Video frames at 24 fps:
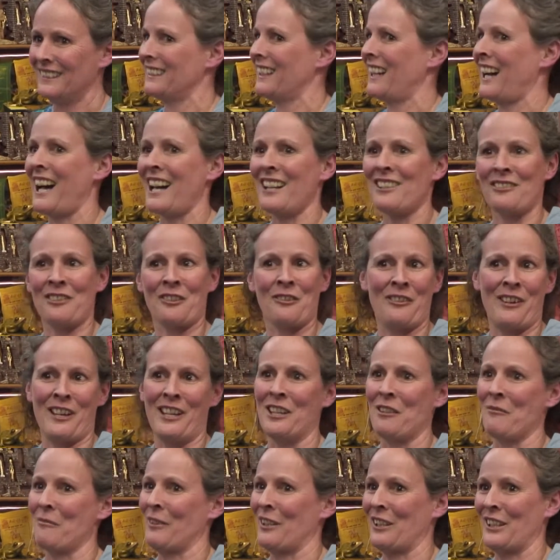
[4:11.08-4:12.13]
I don't know
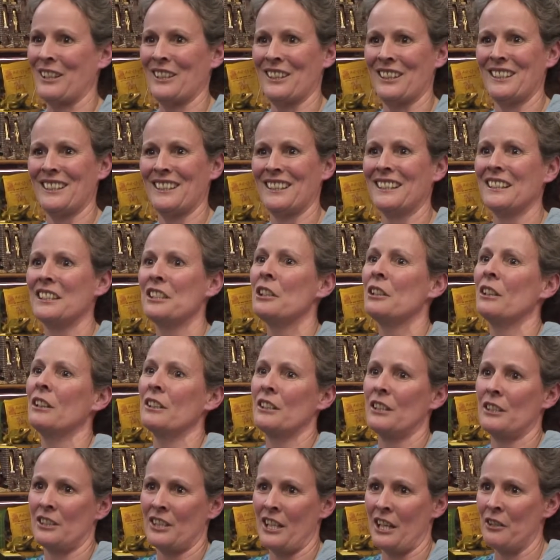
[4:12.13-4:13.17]
anybody.
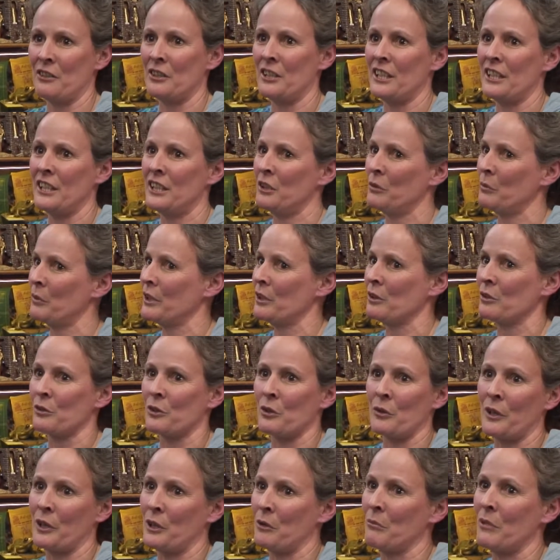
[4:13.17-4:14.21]
Down there, we don't
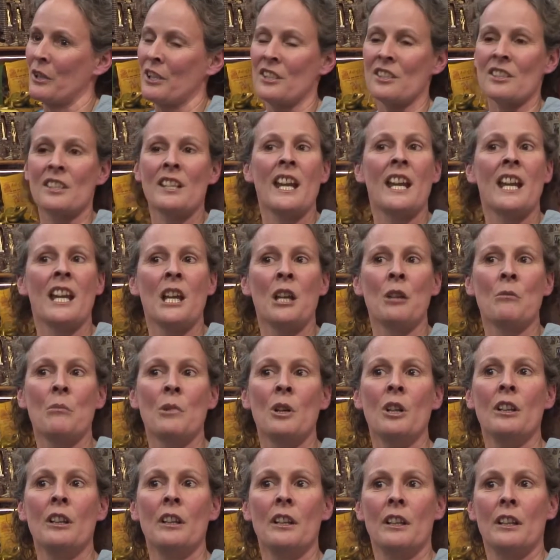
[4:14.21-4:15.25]
know anybody's
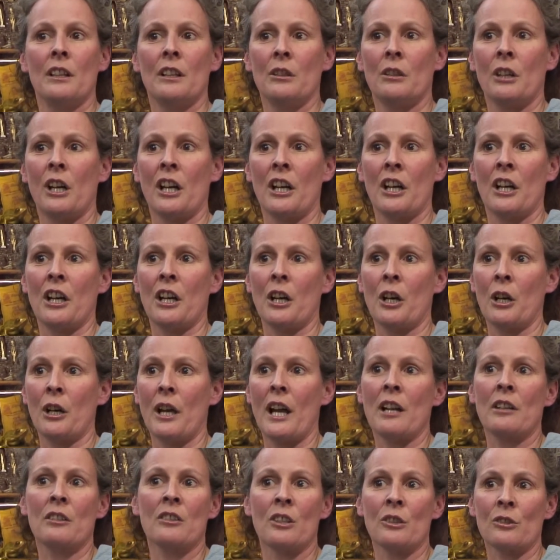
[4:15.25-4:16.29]
name.
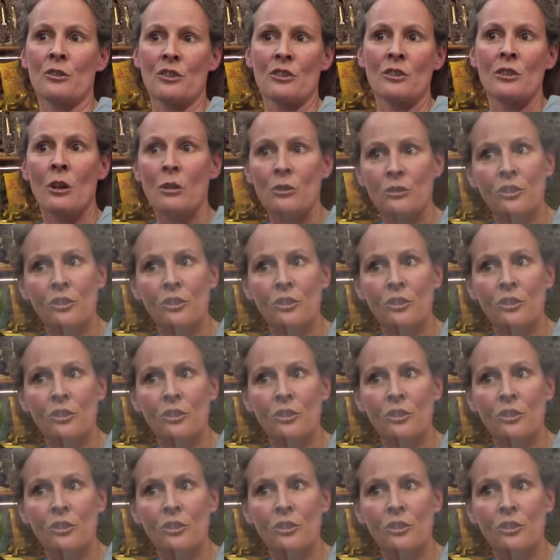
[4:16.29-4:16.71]
There's no